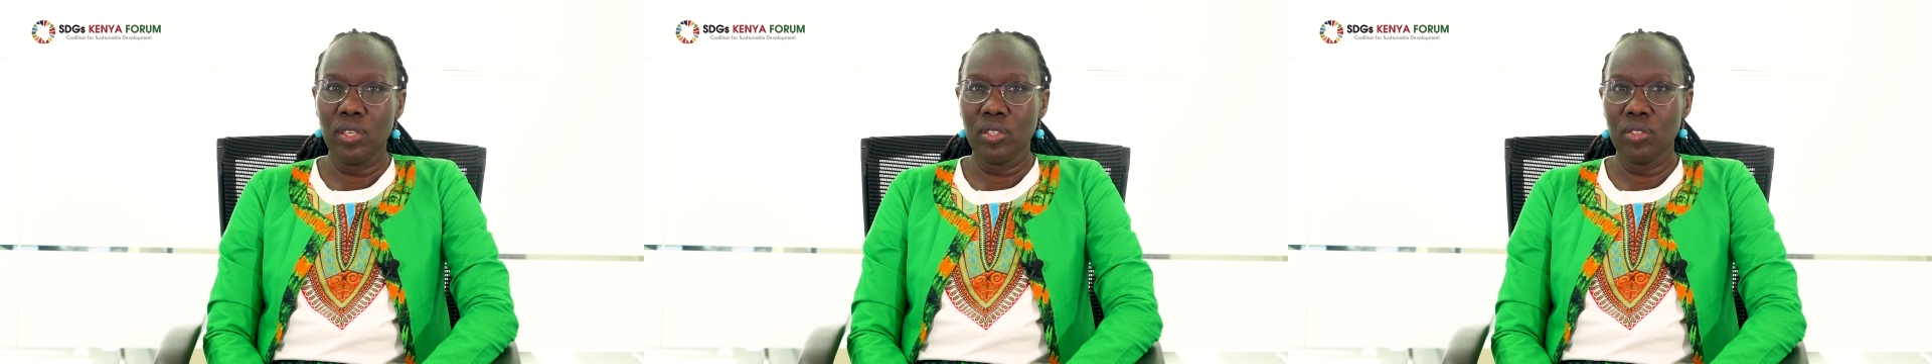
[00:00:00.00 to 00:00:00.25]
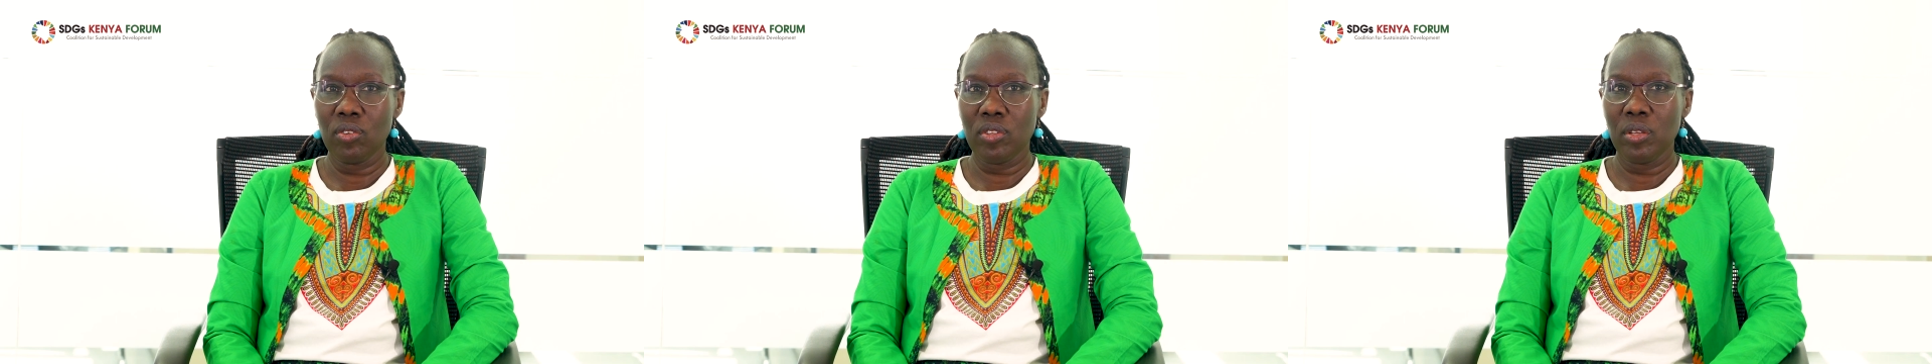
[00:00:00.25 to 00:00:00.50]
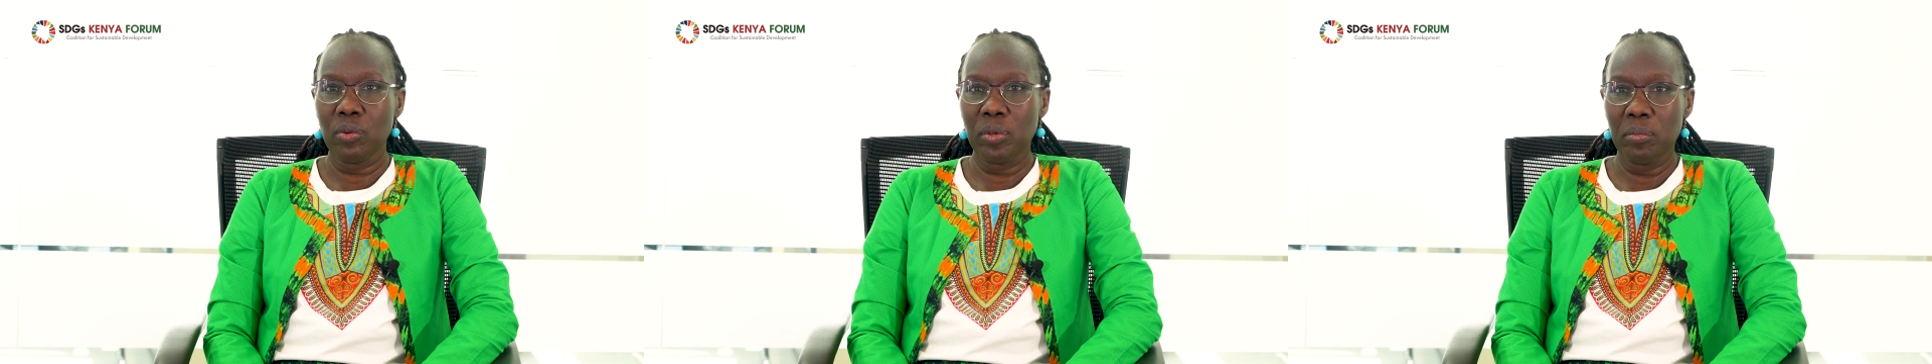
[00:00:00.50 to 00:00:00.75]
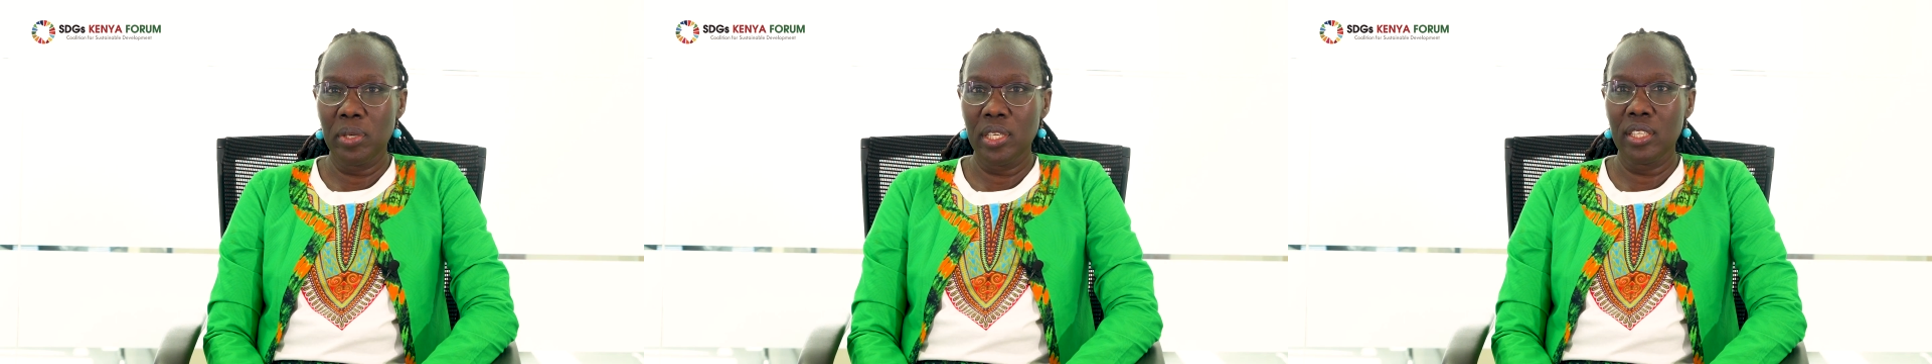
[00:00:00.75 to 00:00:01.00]
you know, the
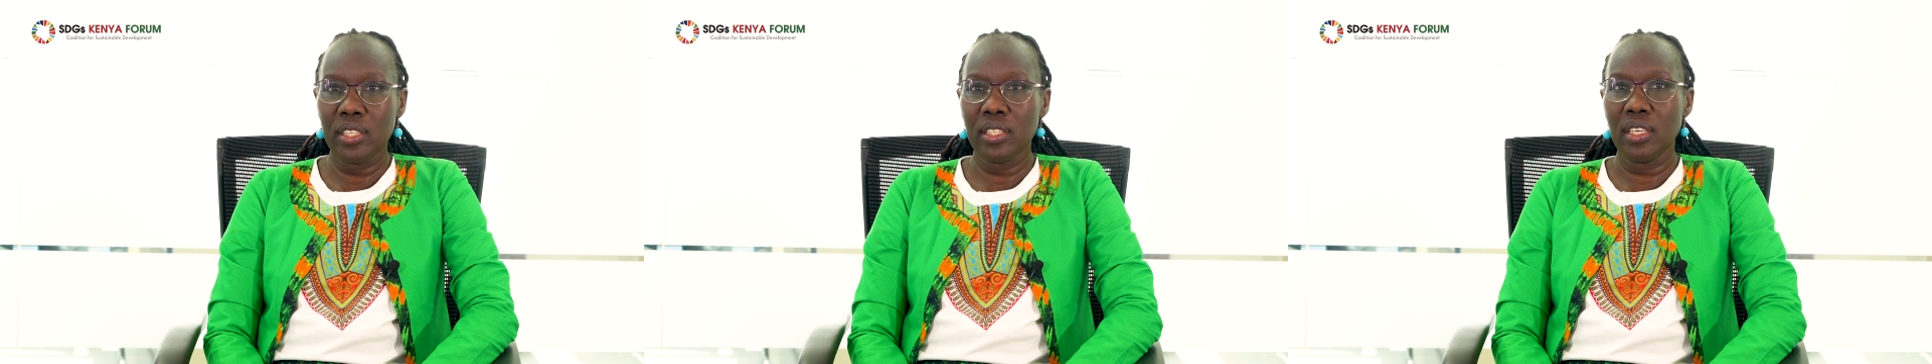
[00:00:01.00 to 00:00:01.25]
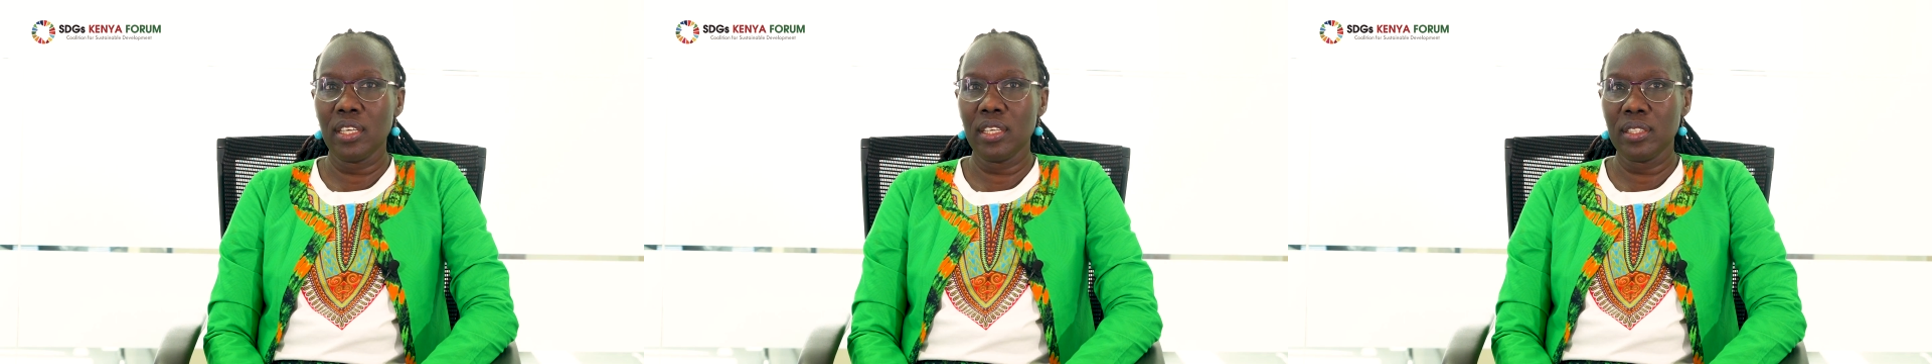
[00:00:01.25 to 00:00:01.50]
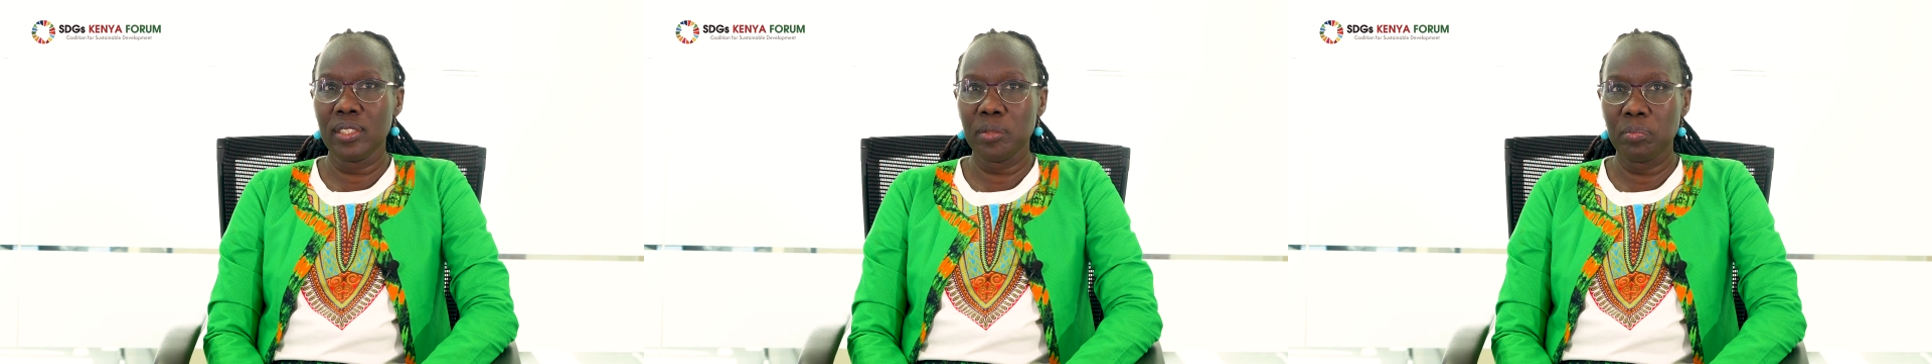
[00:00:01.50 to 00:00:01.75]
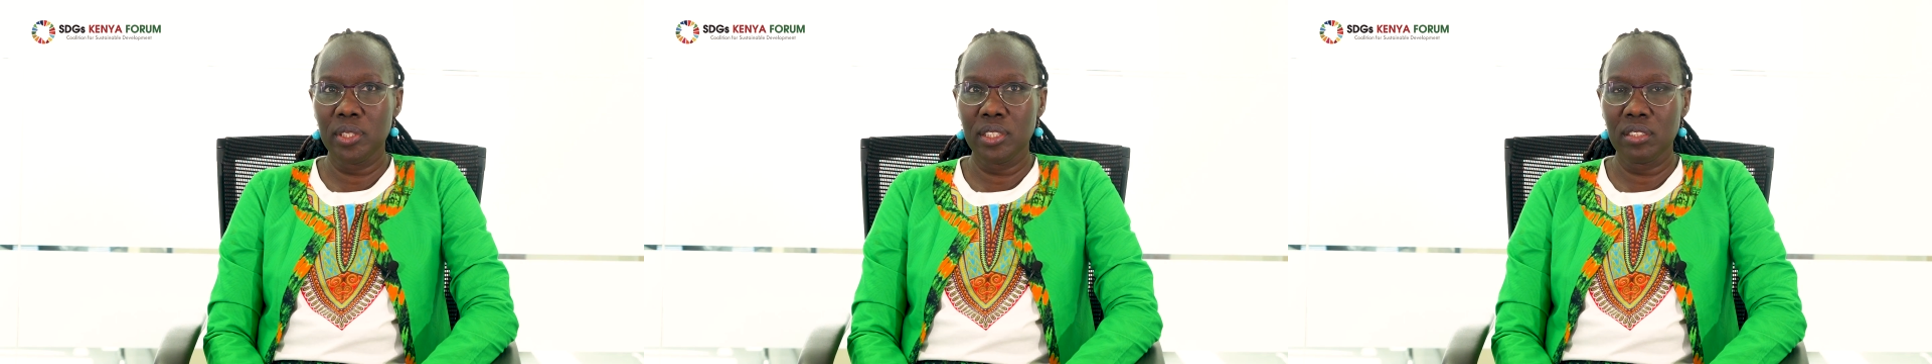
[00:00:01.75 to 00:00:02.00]

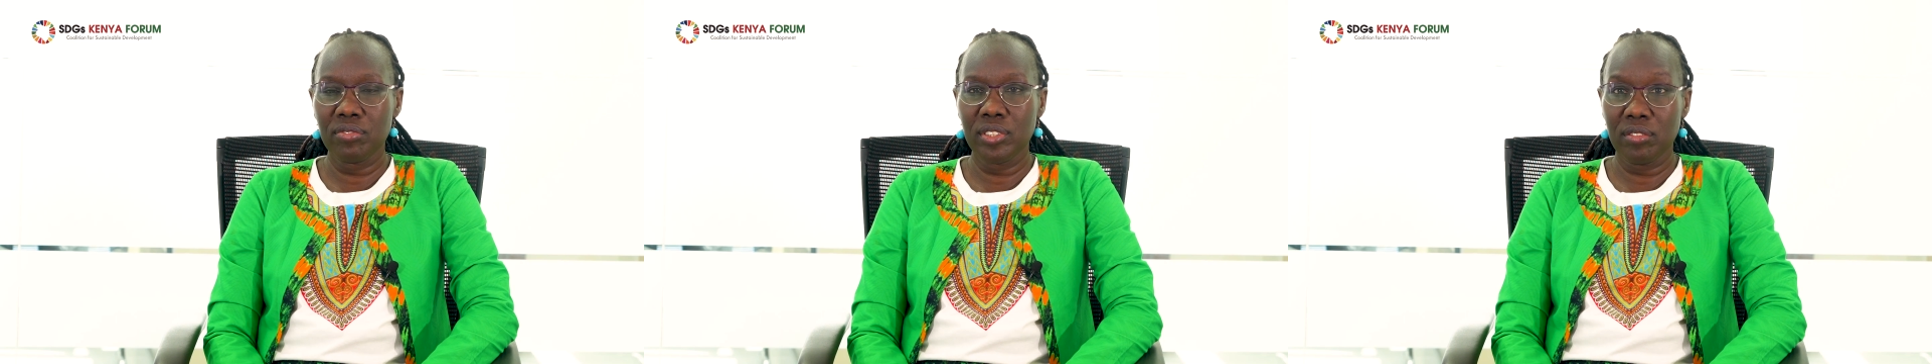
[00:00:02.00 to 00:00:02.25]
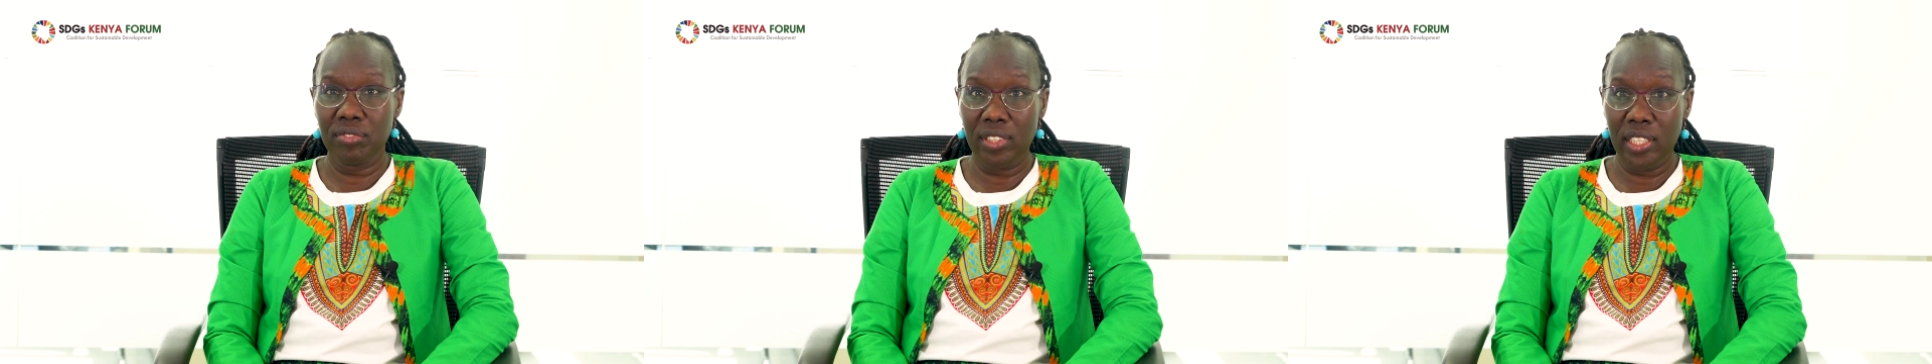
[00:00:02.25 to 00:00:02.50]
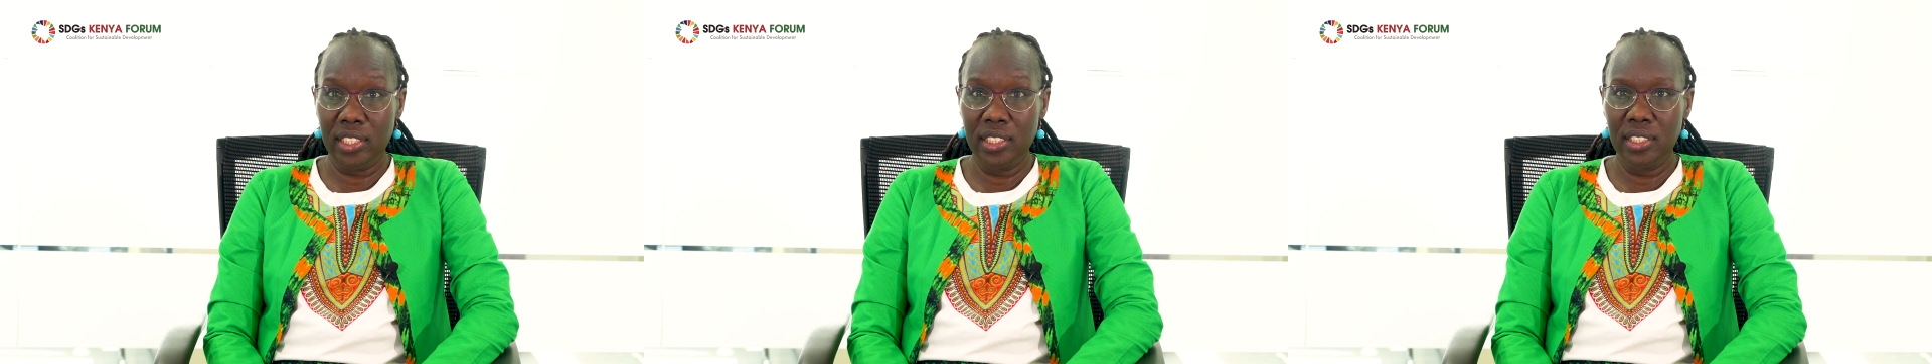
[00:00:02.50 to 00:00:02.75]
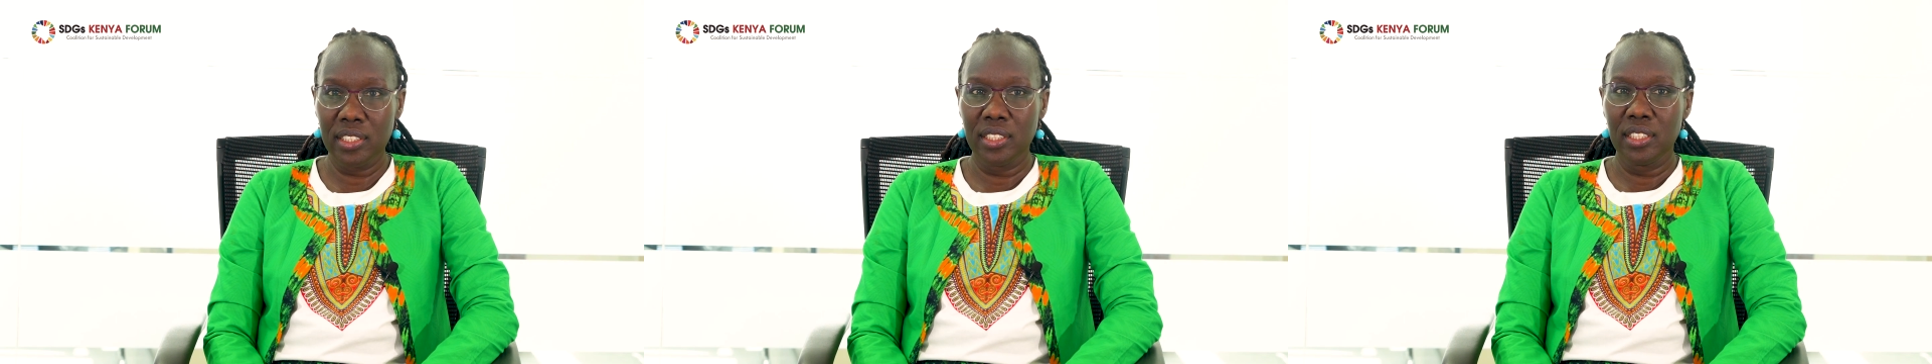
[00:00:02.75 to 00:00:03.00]
women-specific funds